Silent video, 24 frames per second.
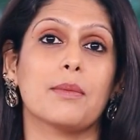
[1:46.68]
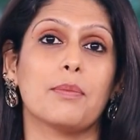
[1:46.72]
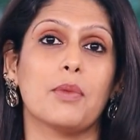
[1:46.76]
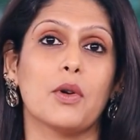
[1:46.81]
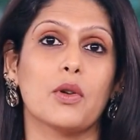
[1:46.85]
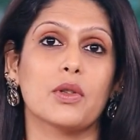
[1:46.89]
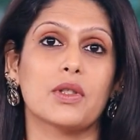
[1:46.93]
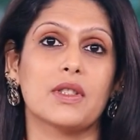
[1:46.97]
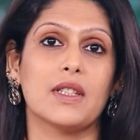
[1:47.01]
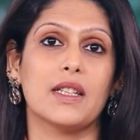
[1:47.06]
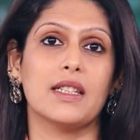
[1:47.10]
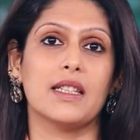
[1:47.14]

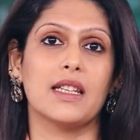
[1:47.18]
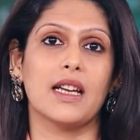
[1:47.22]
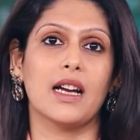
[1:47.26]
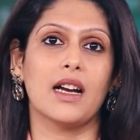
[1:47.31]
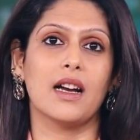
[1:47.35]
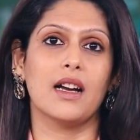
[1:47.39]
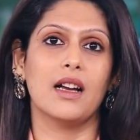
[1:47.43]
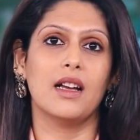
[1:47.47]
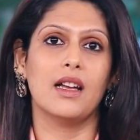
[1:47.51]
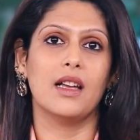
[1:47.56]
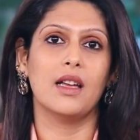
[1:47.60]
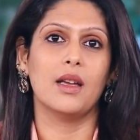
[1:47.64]
supports India
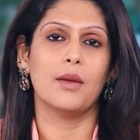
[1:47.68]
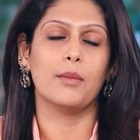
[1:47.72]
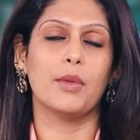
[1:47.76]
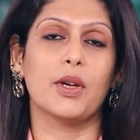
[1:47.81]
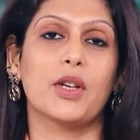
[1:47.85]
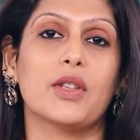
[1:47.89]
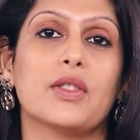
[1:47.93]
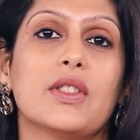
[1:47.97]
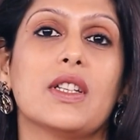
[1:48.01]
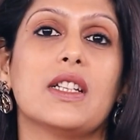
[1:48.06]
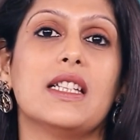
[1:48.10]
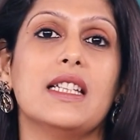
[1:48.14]

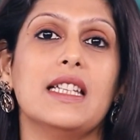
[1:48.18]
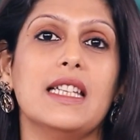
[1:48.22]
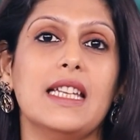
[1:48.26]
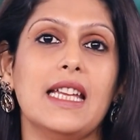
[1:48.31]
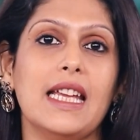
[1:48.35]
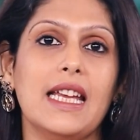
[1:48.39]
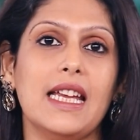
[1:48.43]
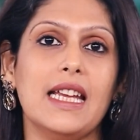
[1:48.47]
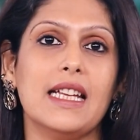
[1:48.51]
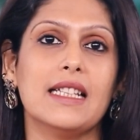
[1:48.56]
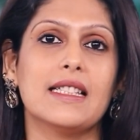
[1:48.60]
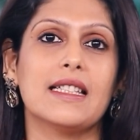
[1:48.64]
because it
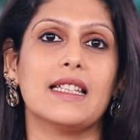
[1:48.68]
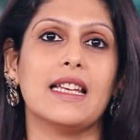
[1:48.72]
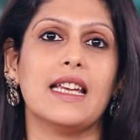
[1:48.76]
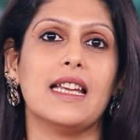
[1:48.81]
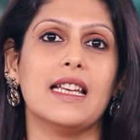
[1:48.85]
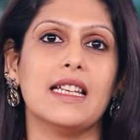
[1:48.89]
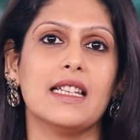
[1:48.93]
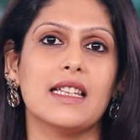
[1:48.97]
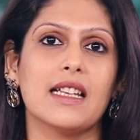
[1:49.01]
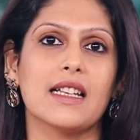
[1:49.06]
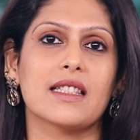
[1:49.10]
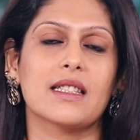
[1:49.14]
needs
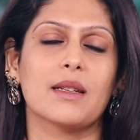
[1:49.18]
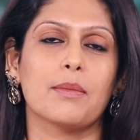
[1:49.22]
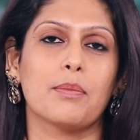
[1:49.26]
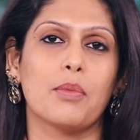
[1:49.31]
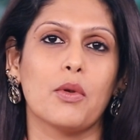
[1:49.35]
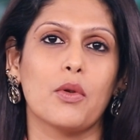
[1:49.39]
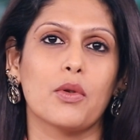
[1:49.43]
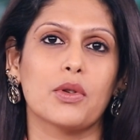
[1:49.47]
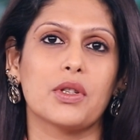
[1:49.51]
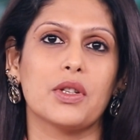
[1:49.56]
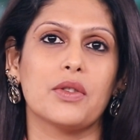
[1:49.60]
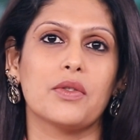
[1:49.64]
India's
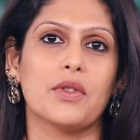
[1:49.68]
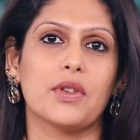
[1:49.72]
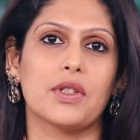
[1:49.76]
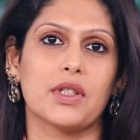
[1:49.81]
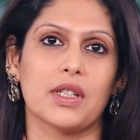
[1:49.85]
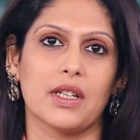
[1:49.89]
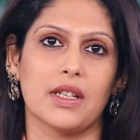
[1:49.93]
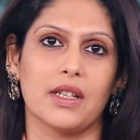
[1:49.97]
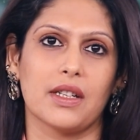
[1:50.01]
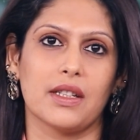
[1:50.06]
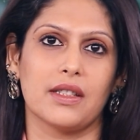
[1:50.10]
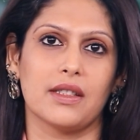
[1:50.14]
support in
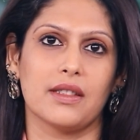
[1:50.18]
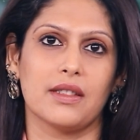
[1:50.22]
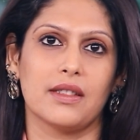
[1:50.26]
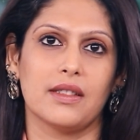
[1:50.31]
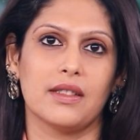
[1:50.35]
return,